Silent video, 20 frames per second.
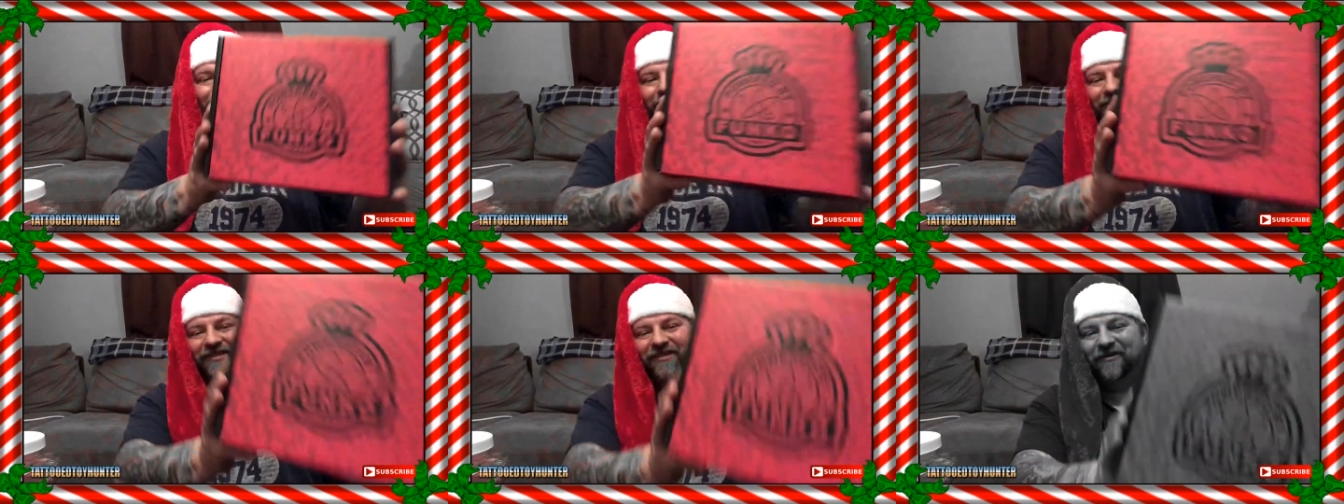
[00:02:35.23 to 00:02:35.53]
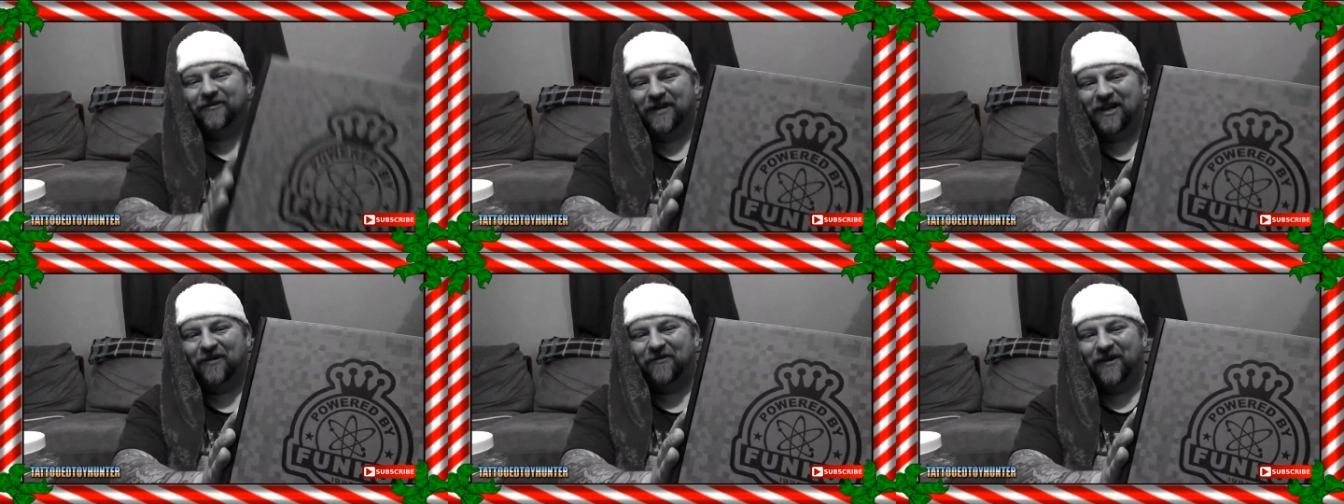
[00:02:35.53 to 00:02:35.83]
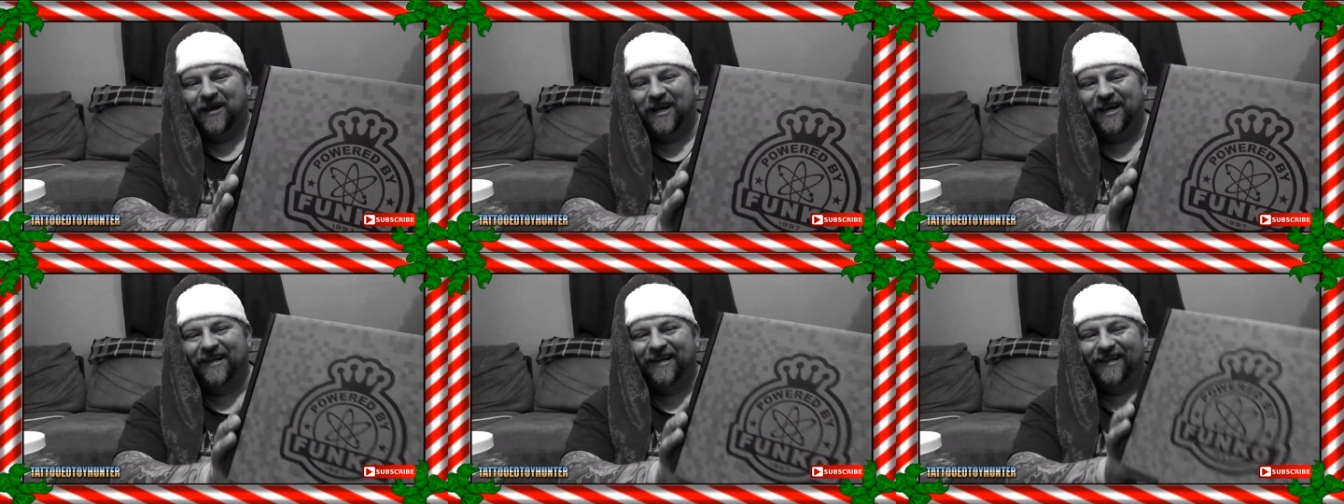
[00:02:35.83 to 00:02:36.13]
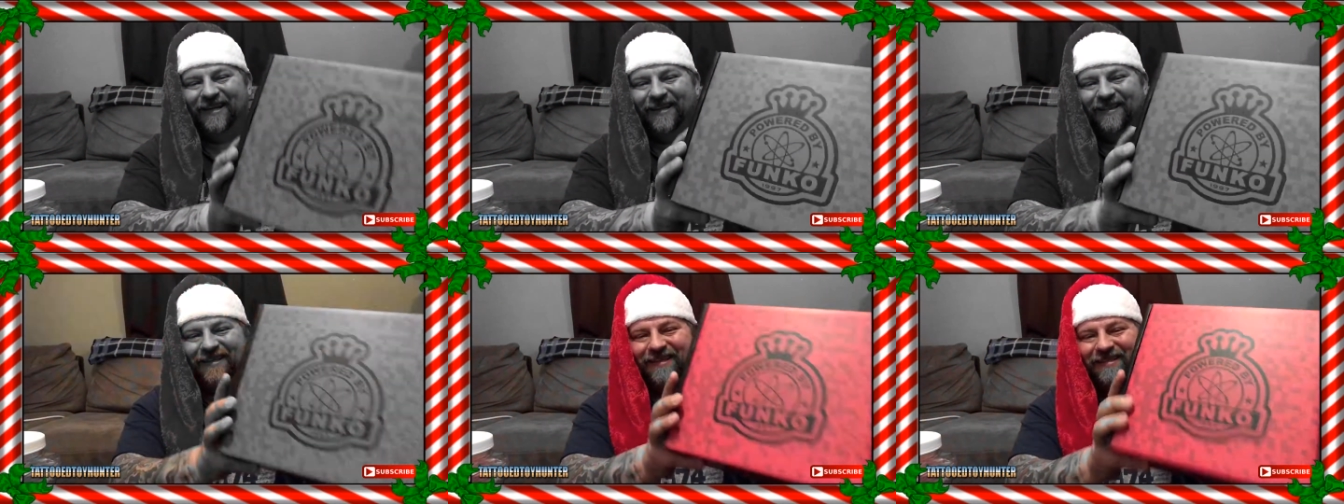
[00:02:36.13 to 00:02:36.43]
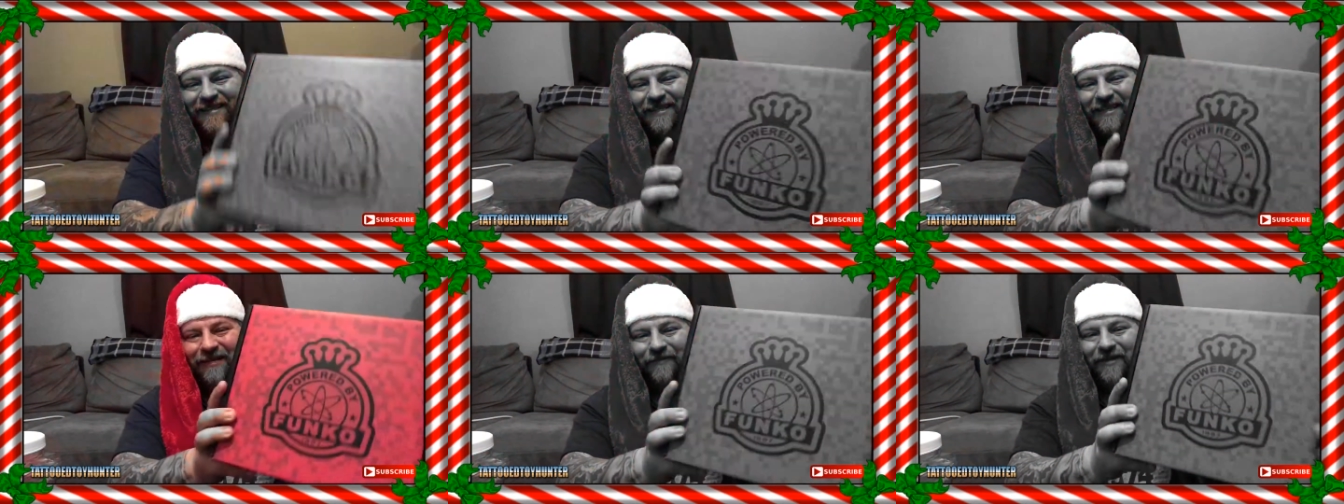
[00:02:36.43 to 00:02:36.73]
So anyway,
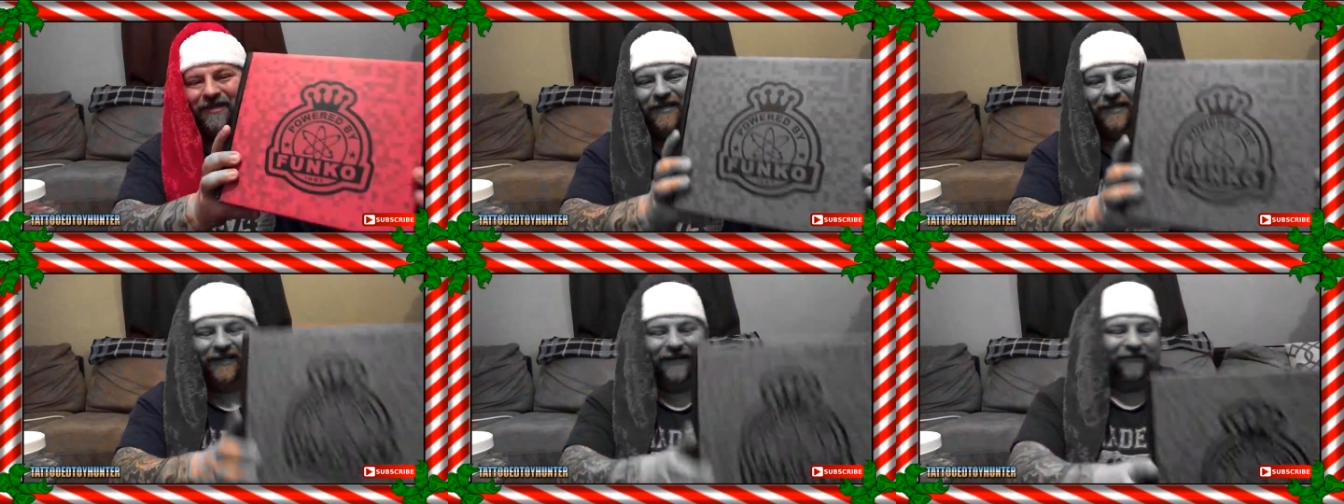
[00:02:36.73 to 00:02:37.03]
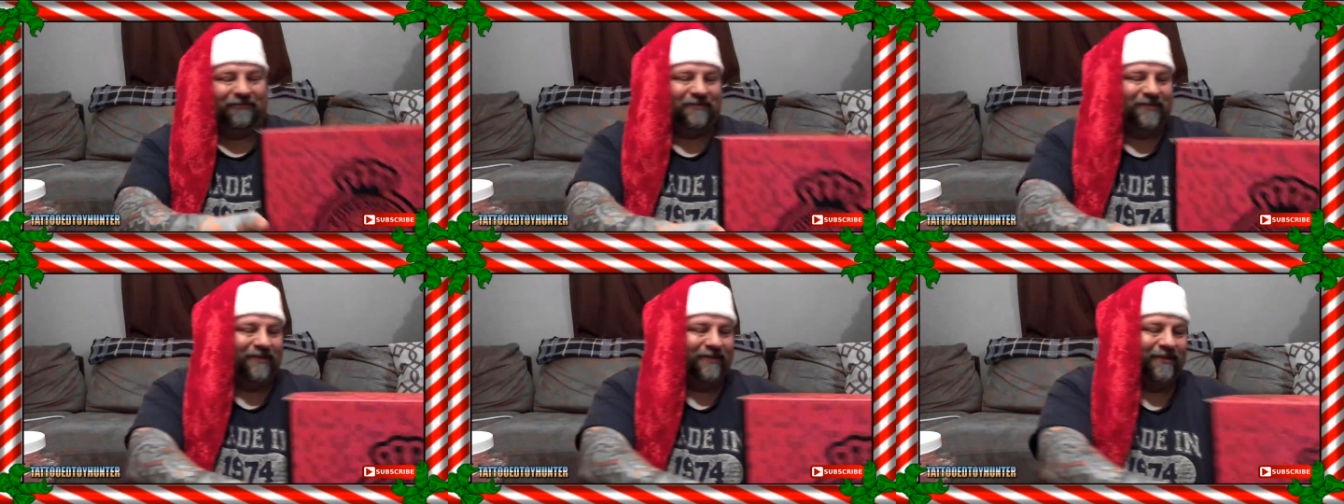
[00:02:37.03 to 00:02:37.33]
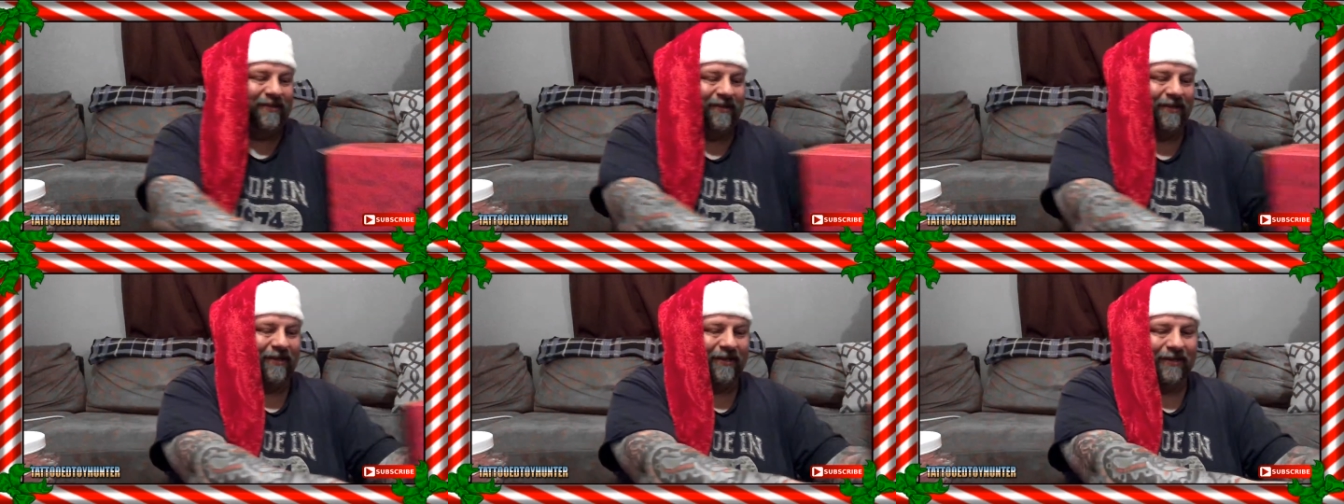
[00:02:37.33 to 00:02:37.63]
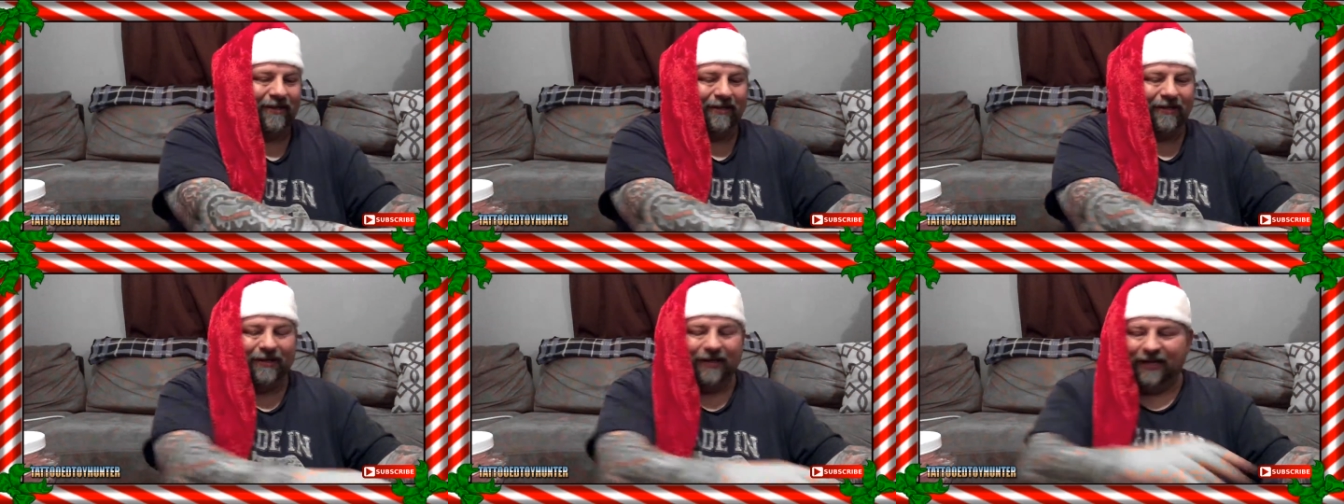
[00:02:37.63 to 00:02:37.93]
this is gonna be the gift.